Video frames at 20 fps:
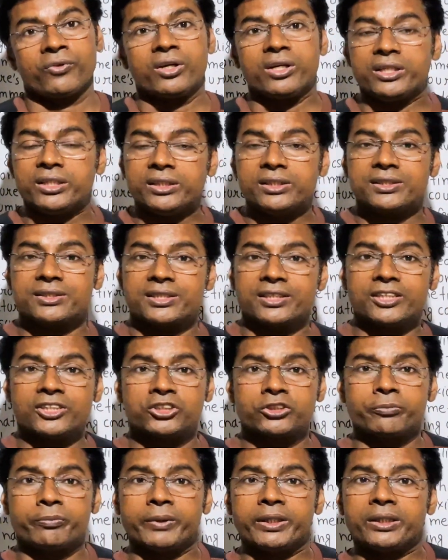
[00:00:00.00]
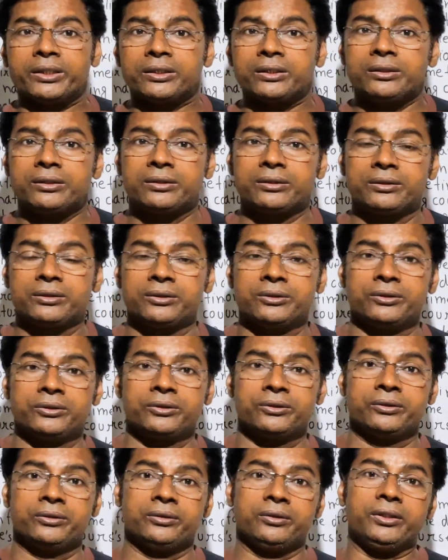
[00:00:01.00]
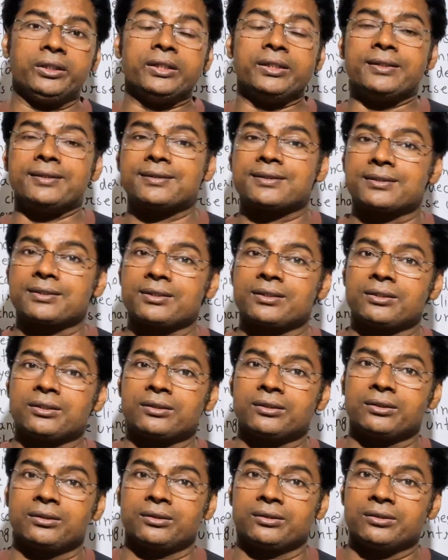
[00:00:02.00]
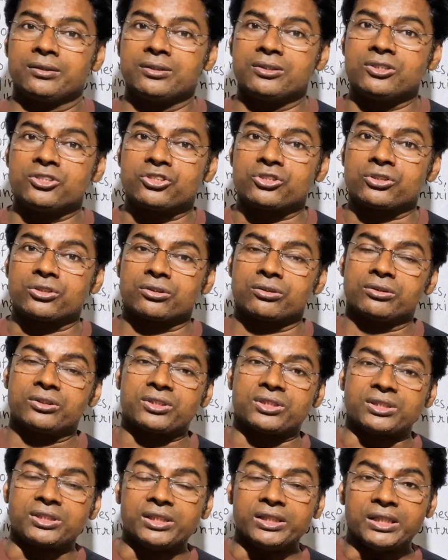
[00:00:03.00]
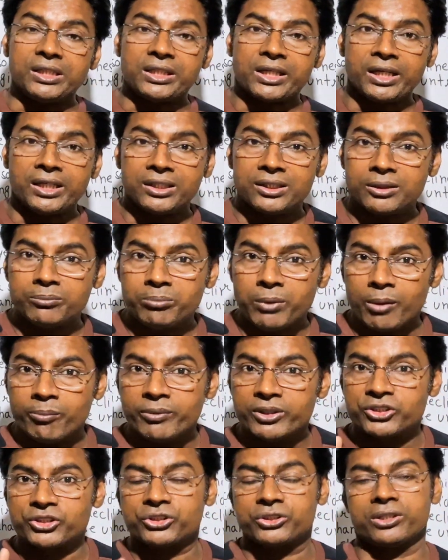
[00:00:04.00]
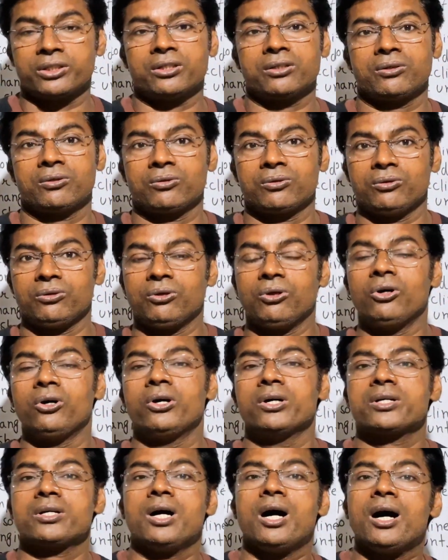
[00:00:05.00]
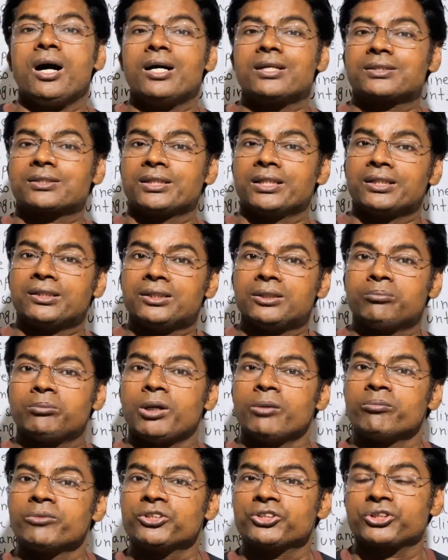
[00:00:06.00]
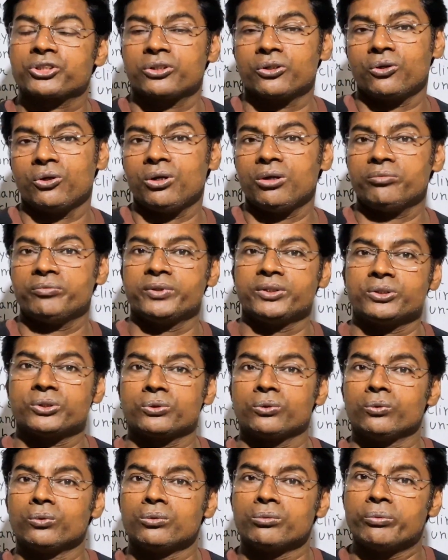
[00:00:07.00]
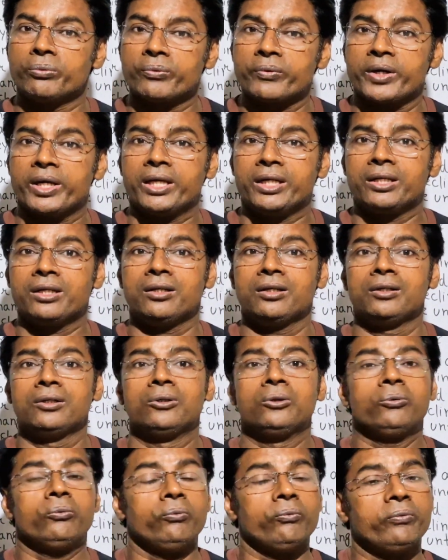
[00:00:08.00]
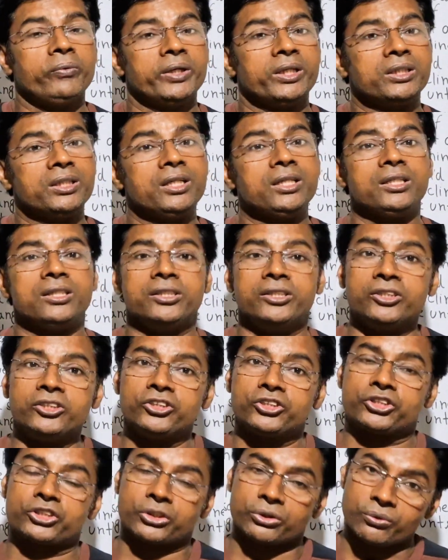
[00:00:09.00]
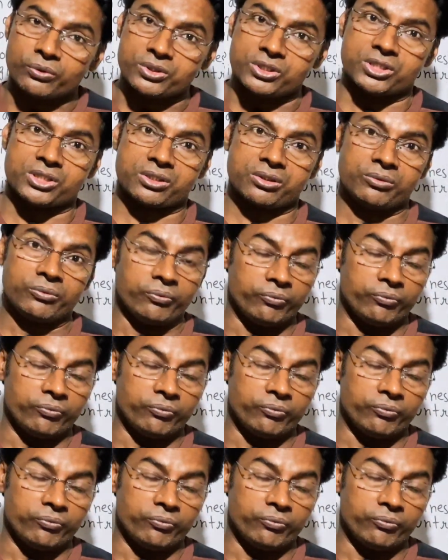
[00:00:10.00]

Here Shakespeare is seeking the permission or asking the permission of his own friend whether he should